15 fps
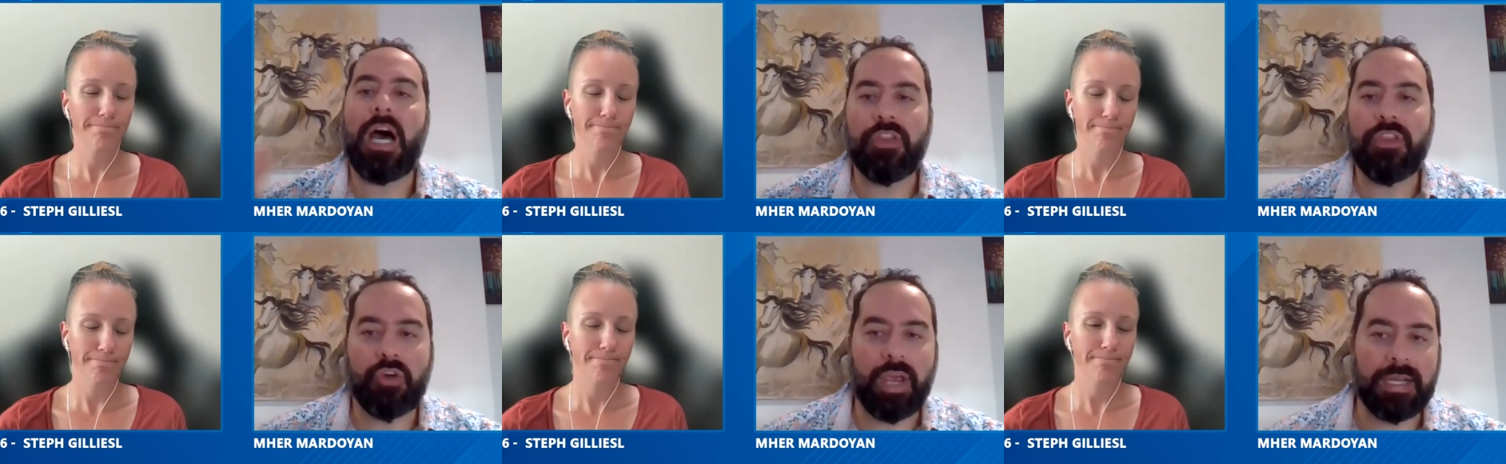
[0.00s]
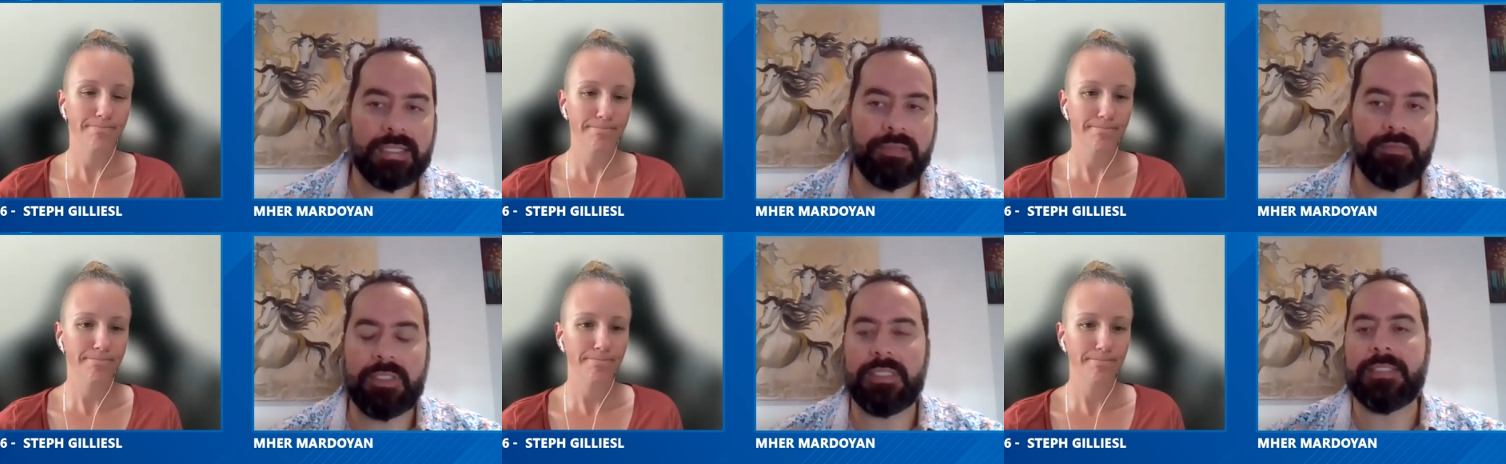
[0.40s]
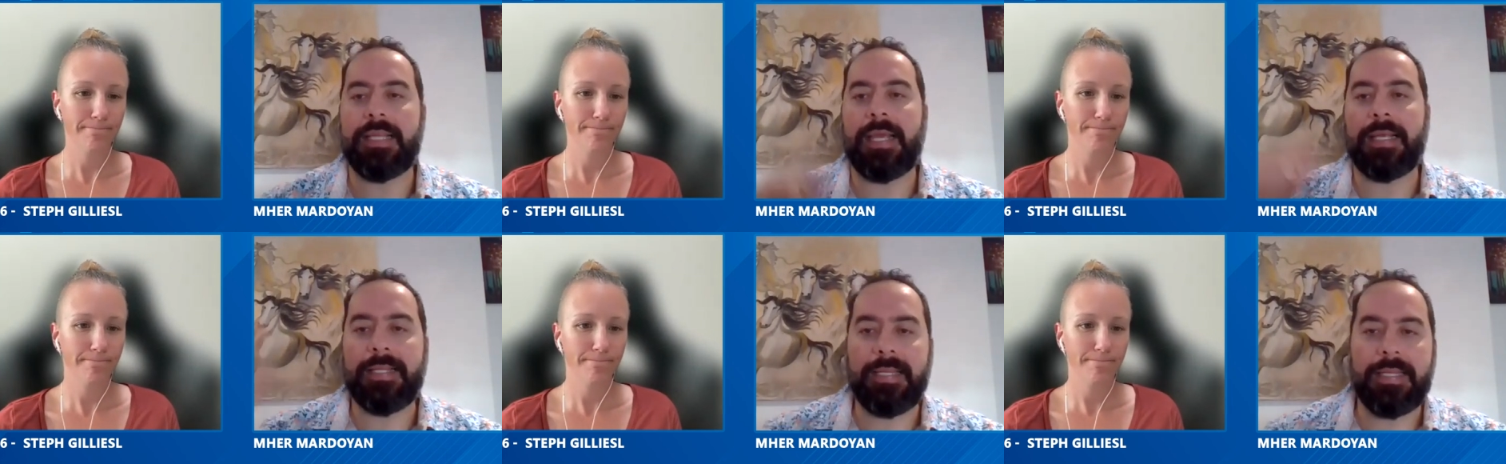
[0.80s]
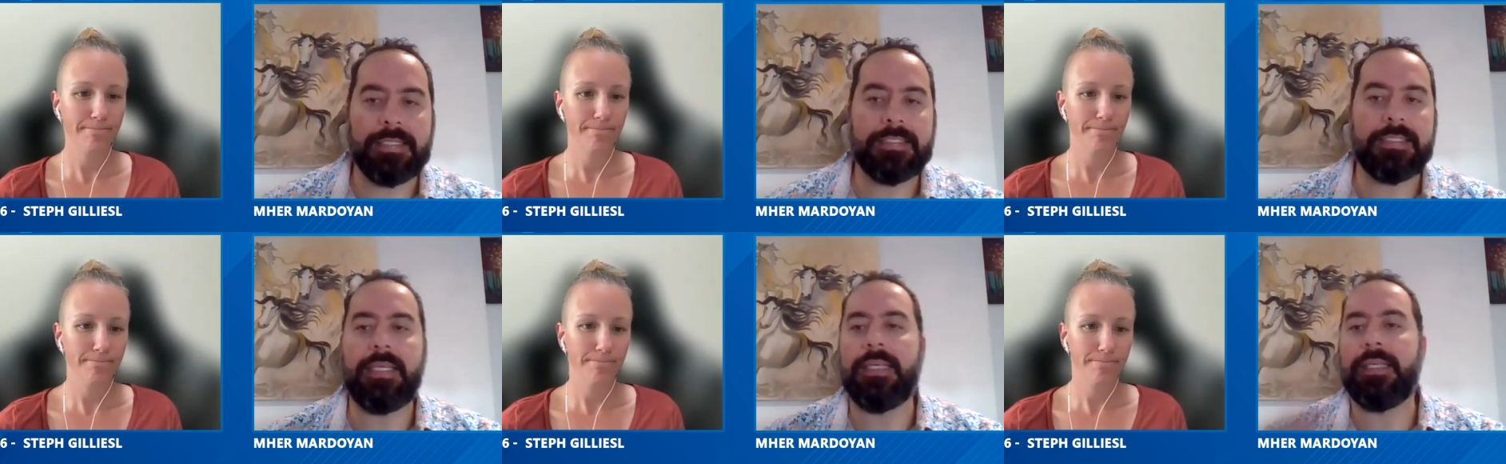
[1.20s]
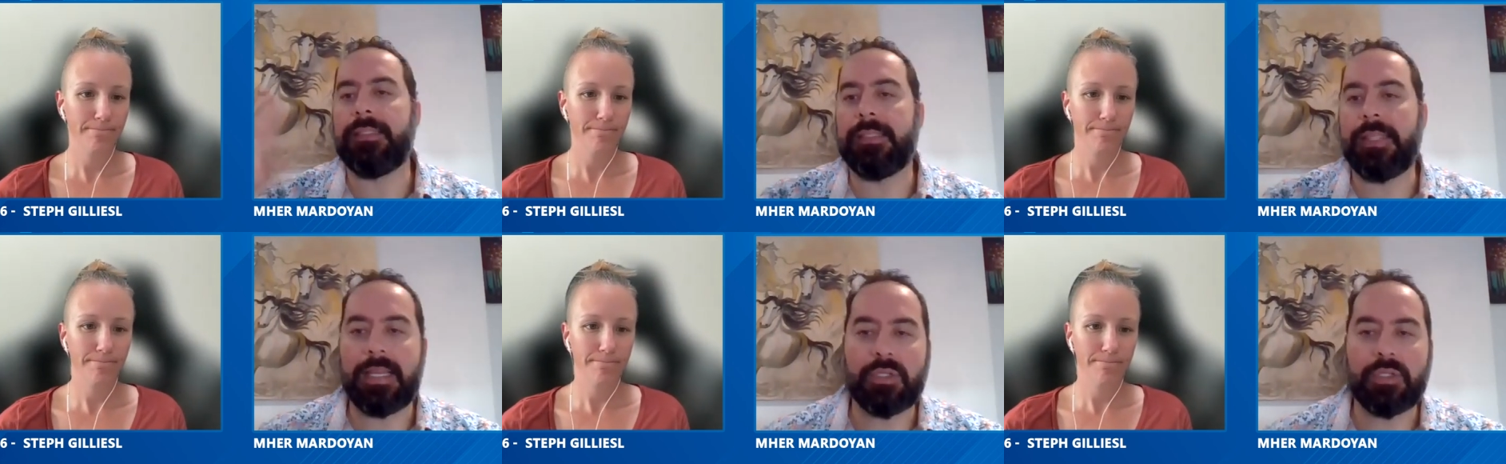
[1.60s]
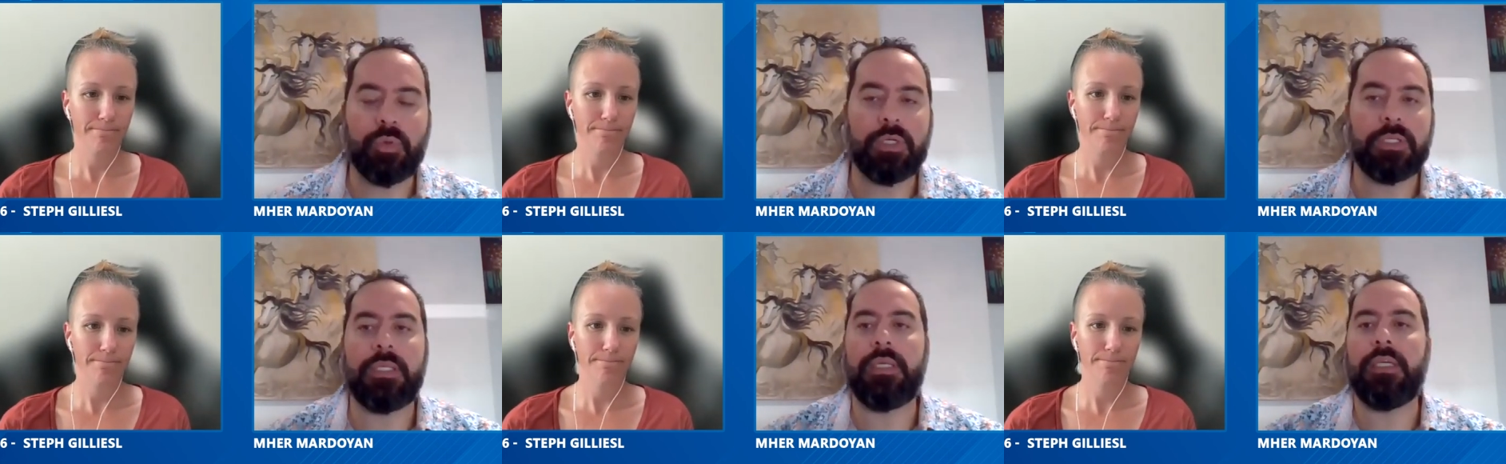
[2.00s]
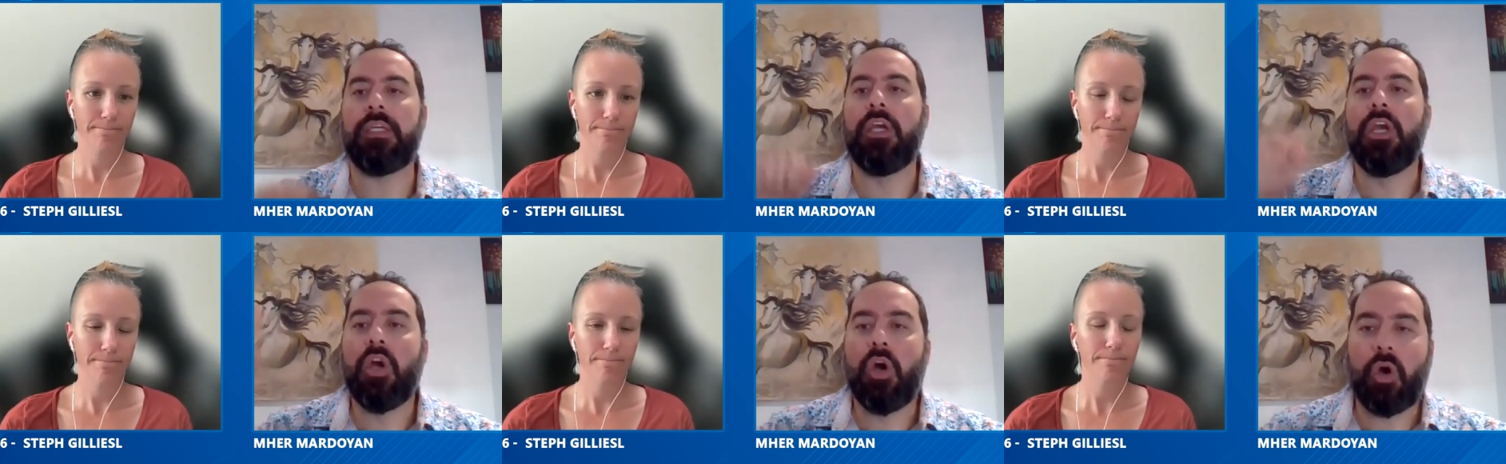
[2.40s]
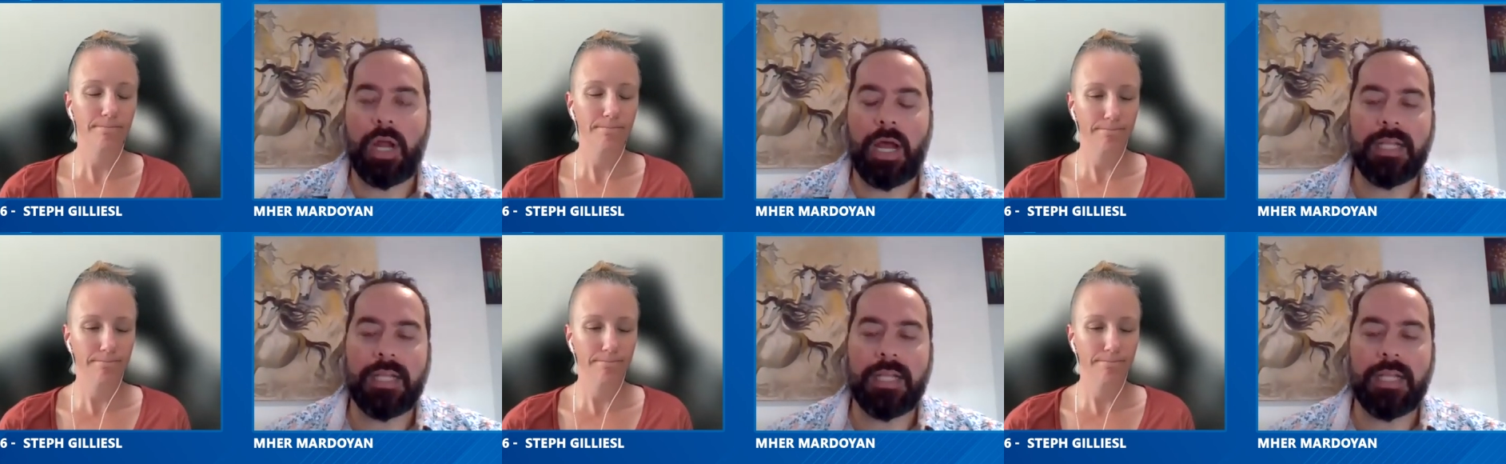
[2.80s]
Speaker 1: other activities like LinkedIn, networking, or